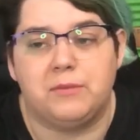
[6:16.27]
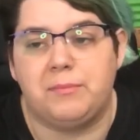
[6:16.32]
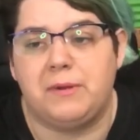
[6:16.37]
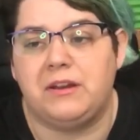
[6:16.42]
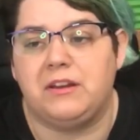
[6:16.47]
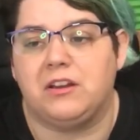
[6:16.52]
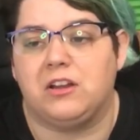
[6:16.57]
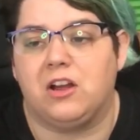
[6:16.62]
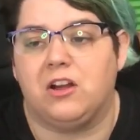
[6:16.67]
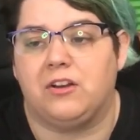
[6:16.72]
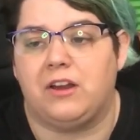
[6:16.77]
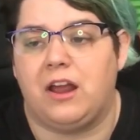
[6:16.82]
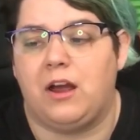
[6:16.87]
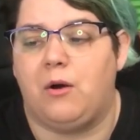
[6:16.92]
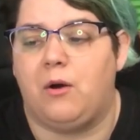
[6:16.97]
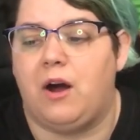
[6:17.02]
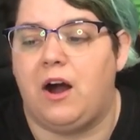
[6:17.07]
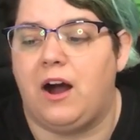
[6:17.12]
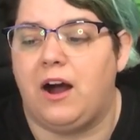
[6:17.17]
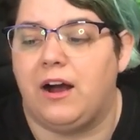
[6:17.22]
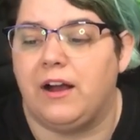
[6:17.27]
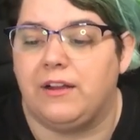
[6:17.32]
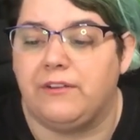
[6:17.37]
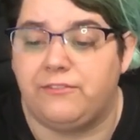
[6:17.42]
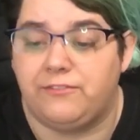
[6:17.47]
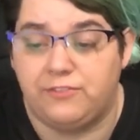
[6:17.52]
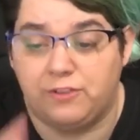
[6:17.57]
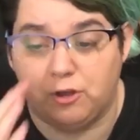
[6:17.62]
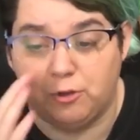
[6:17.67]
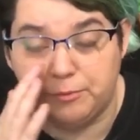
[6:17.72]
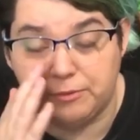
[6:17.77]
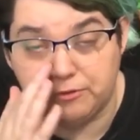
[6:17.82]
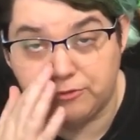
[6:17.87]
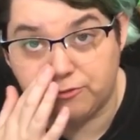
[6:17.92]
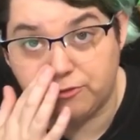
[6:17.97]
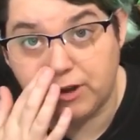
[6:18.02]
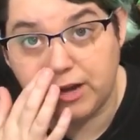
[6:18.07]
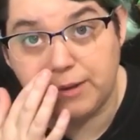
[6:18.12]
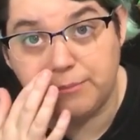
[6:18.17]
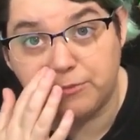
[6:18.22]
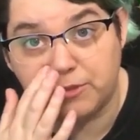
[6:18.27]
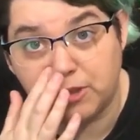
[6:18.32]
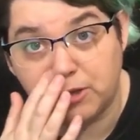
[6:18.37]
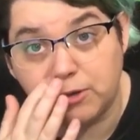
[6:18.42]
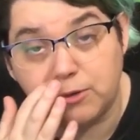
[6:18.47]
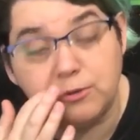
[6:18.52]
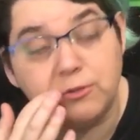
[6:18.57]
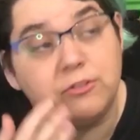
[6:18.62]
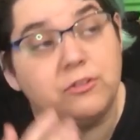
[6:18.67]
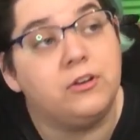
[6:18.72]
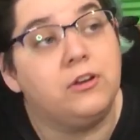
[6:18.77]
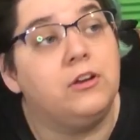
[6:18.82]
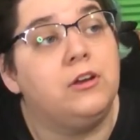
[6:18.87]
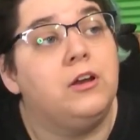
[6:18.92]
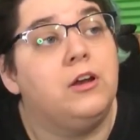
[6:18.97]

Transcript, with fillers: depending on how I film and frame those.